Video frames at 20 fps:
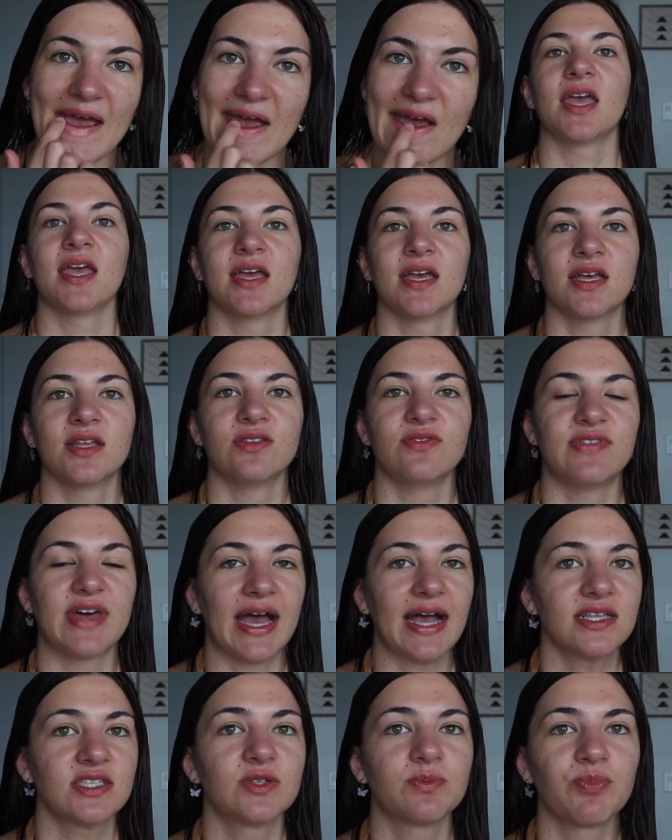And
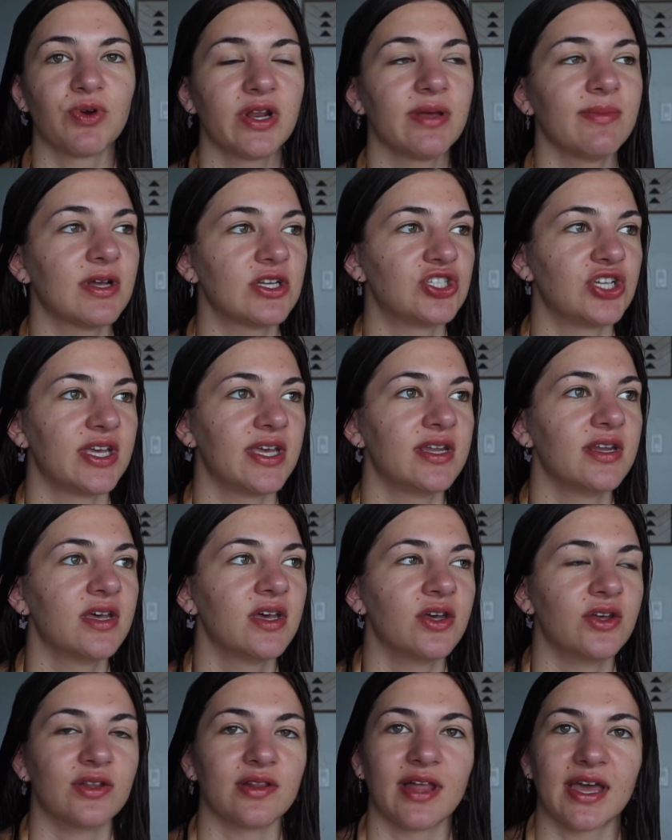that's pretty much it.
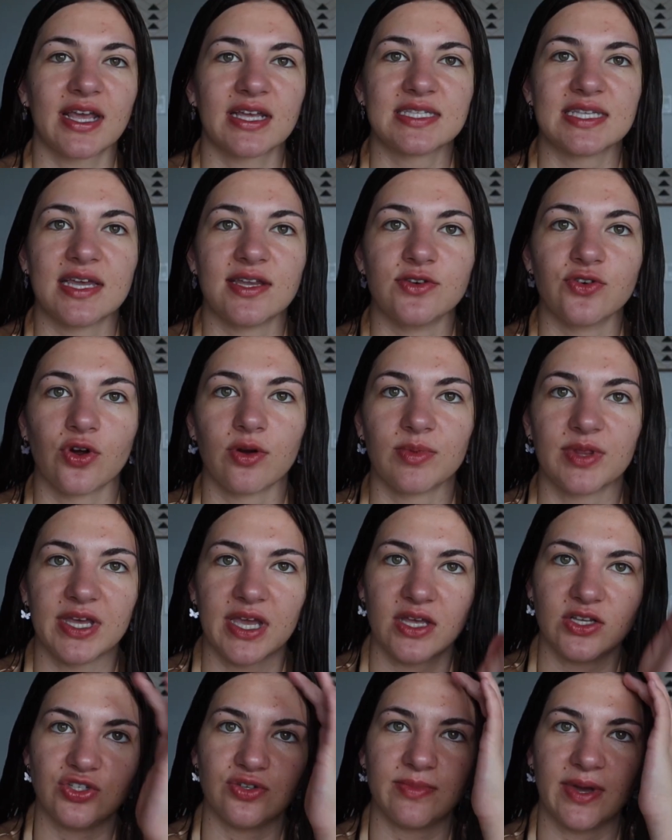Like I said, normally
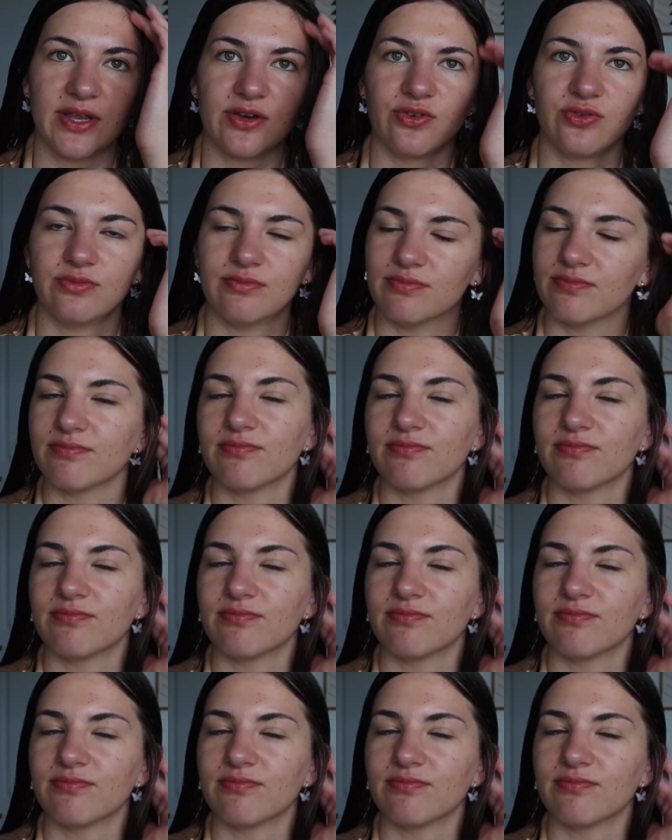I do my